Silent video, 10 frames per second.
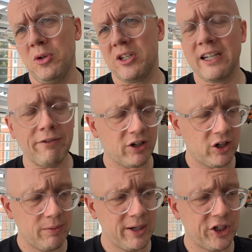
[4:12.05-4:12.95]

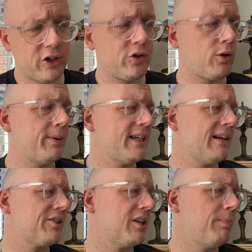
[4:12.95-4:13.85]
significant omission, dropping
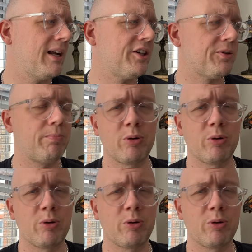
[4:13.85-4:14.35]
down to the bench,